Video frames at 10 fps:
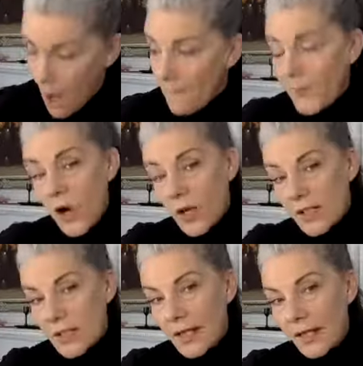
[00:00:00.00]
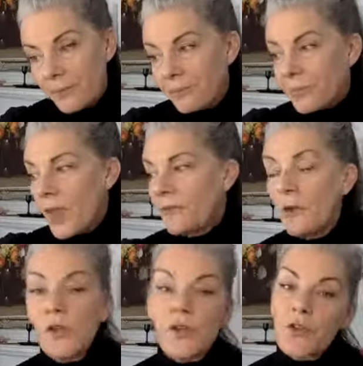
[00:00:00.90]
But honestly, if you
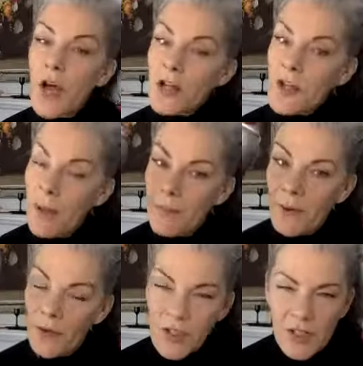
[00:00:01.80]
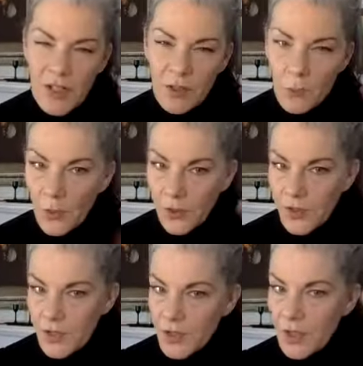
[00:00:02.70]
use a dry shampoo just in the
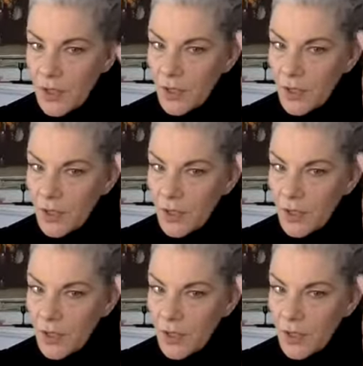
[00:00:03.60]
roots